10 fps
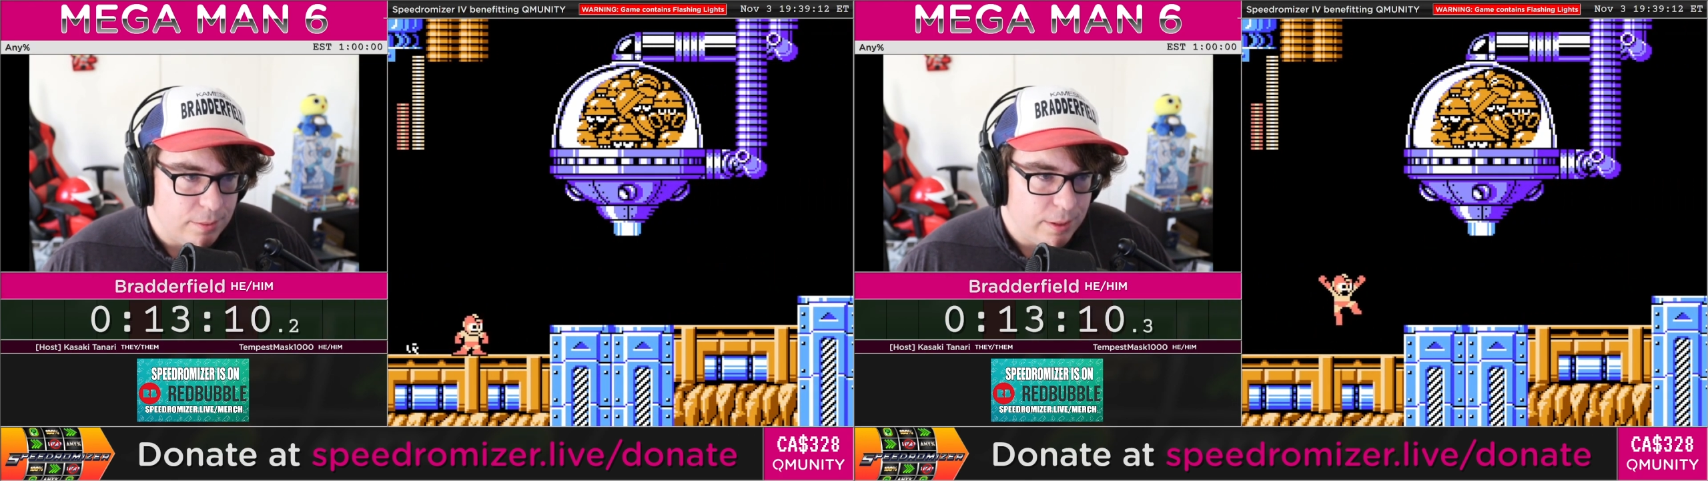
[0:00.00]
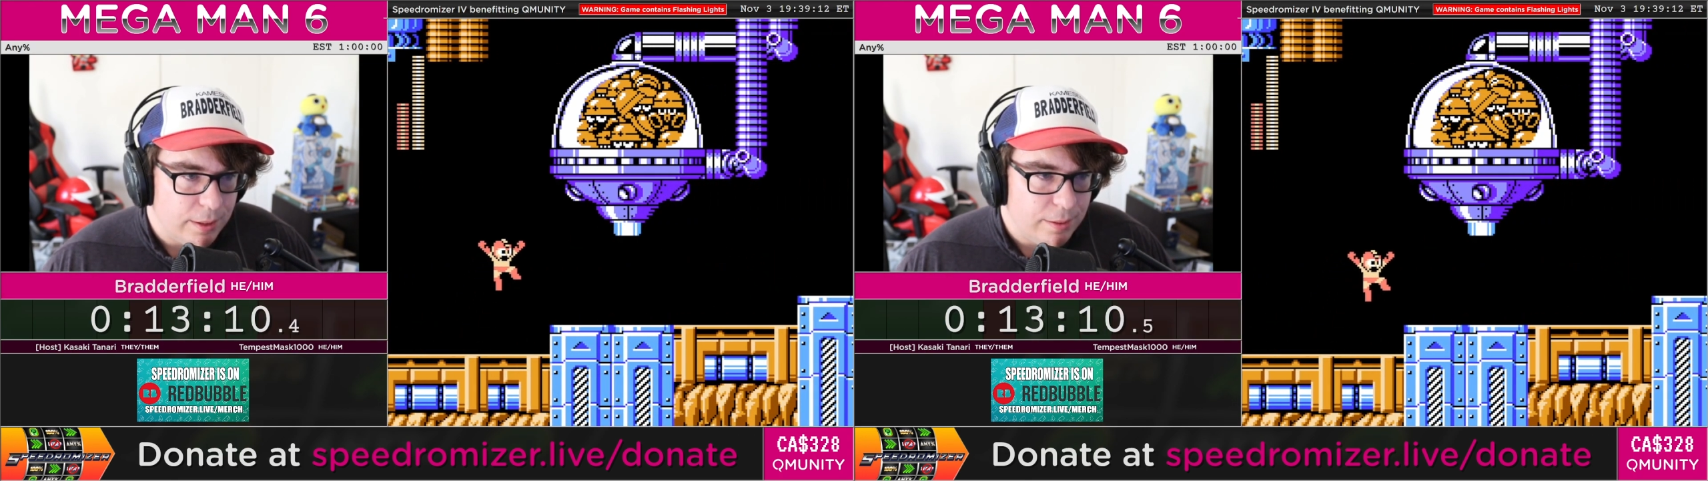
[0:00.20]

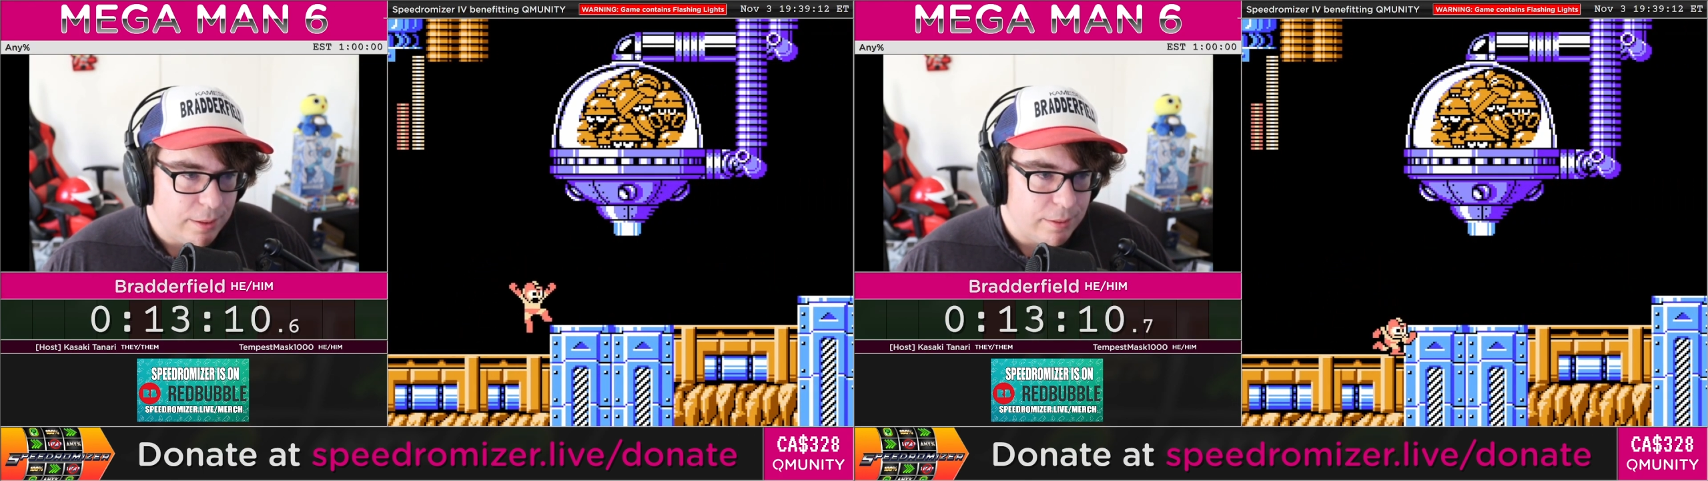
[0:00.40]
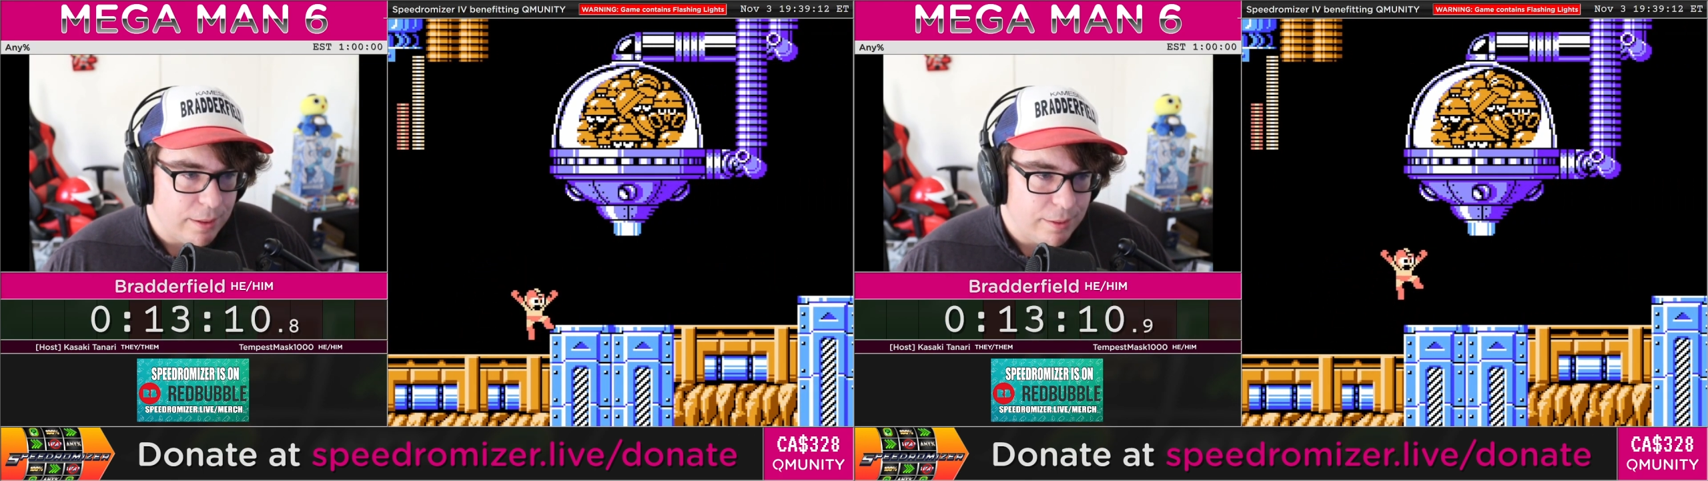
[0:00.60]
Like, look at
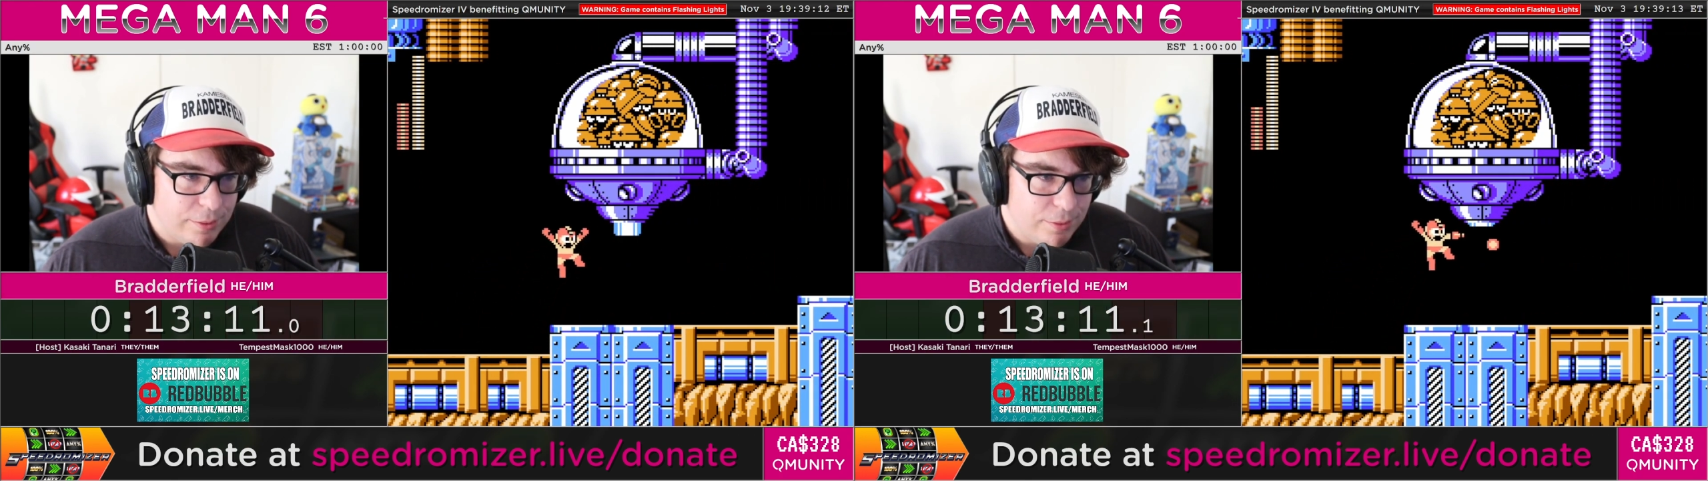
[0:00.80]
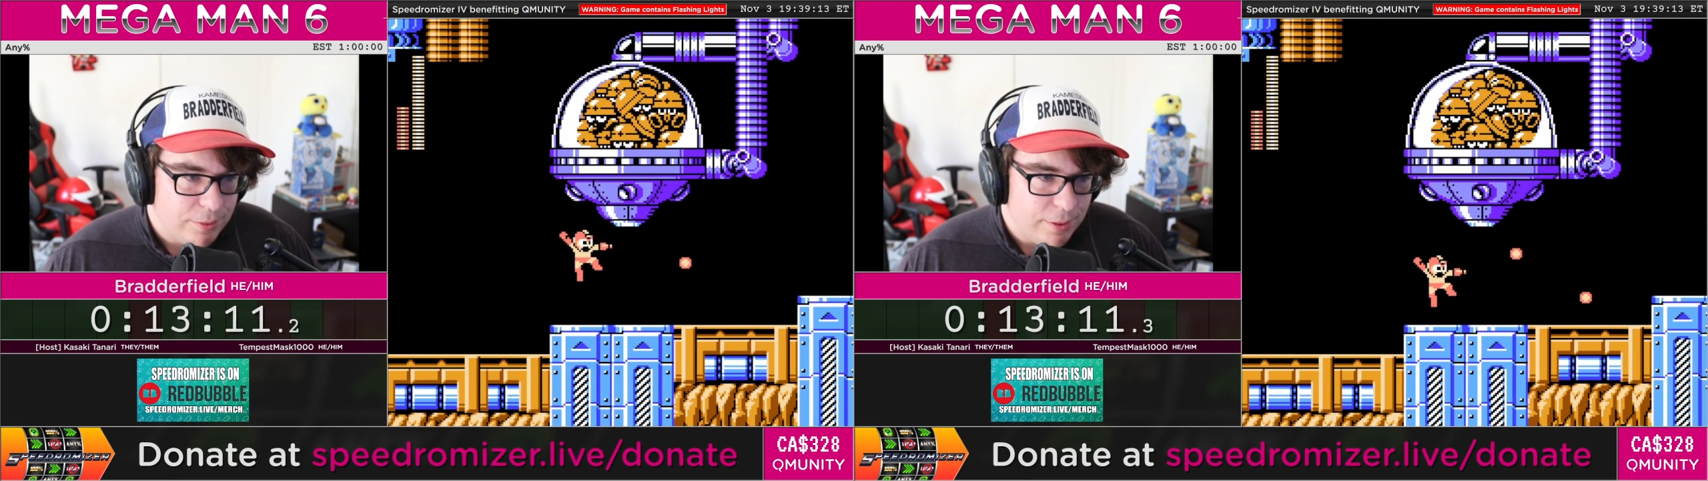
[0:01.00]
that, that's
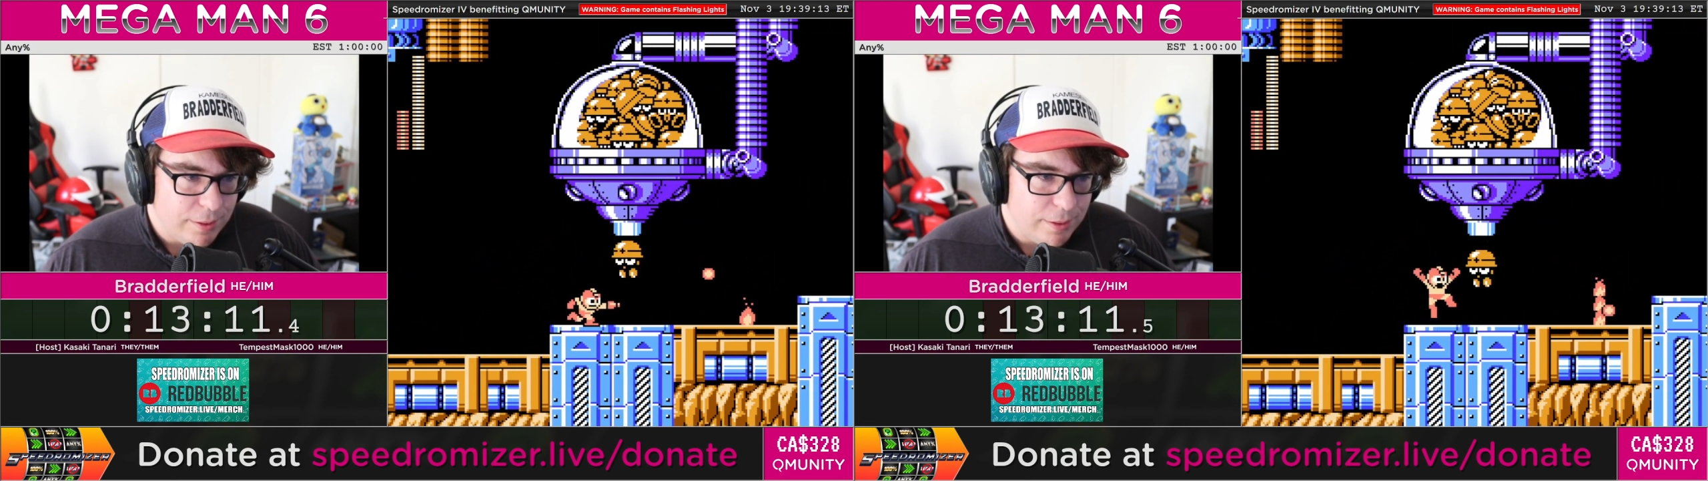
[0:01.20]
so silly.